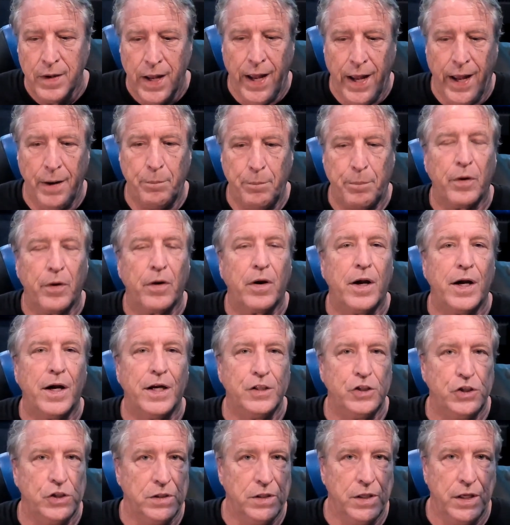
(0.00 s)
and
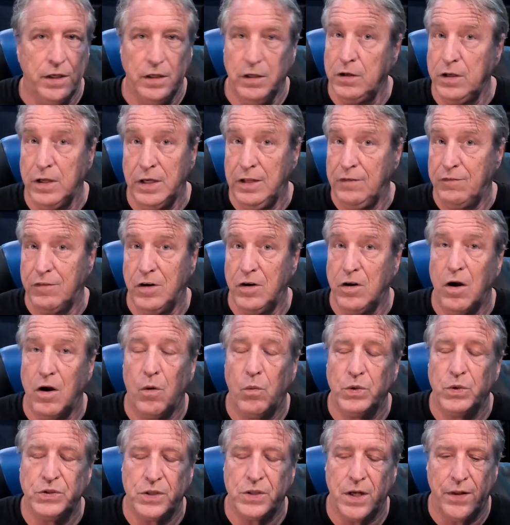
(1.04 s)
percussion that you didn't even know
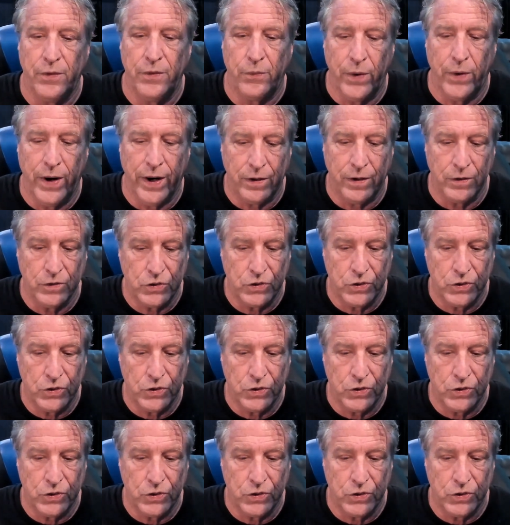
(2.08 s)
was on the record.